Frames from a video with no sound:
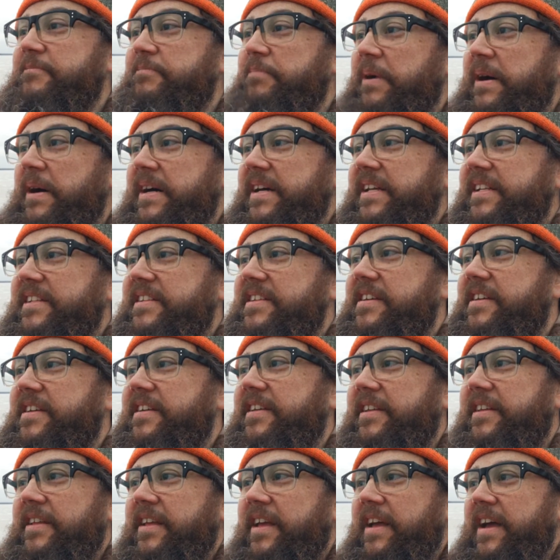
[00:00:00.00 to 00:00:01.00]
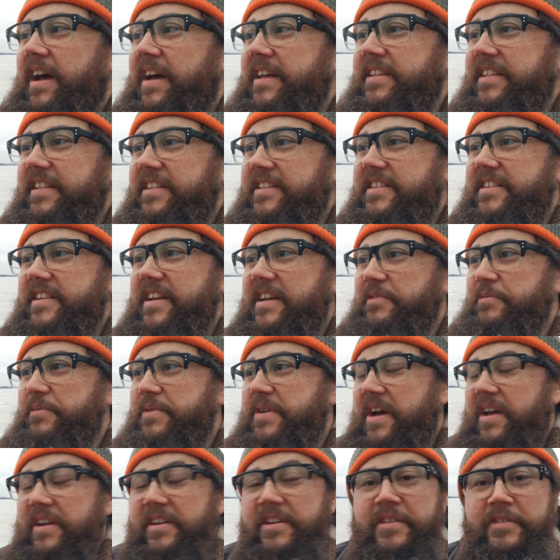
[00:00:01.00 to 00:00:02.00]
But I think tonight we
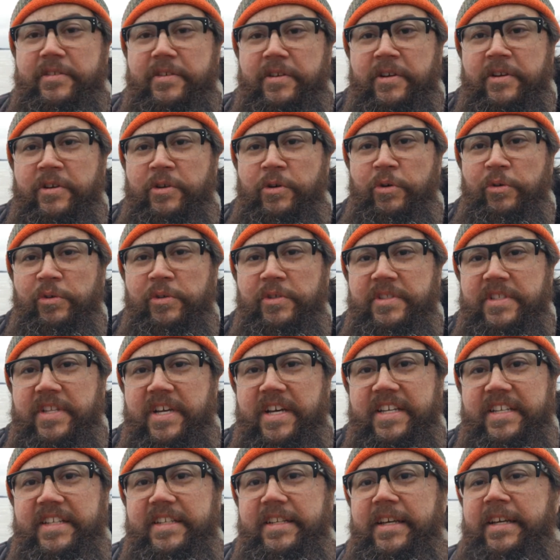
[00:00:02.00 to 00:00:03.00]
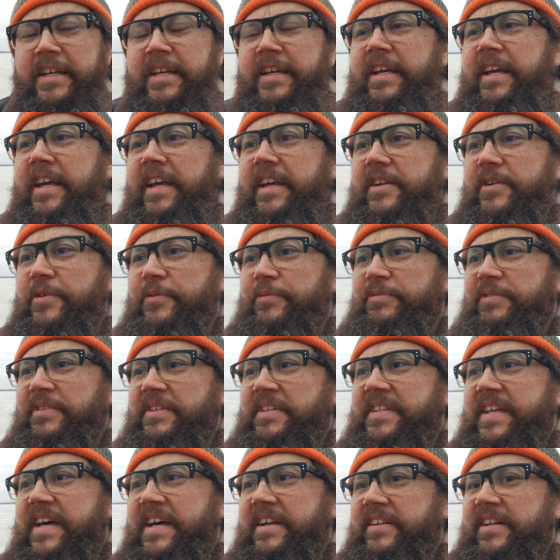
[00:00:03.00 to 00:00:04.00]
got another cold night, and
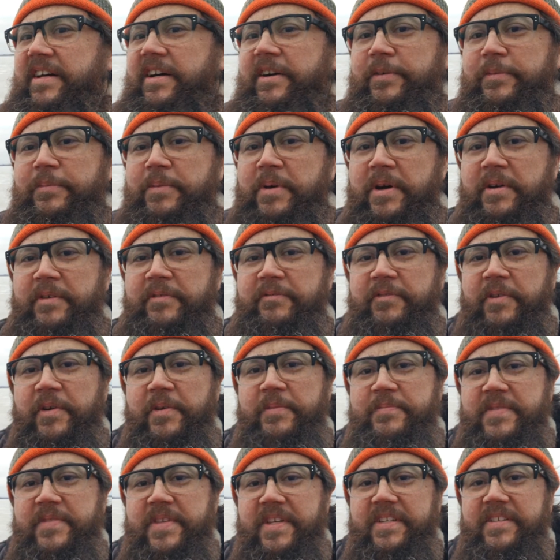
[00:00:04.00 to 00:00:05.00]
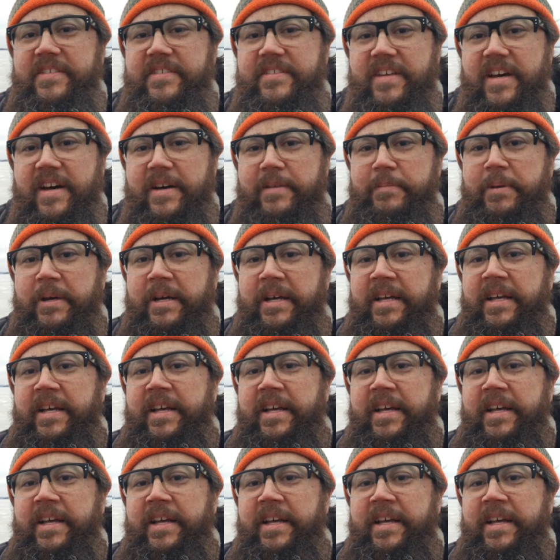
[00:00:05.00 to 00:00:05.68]
hopefully that'll help firm things up.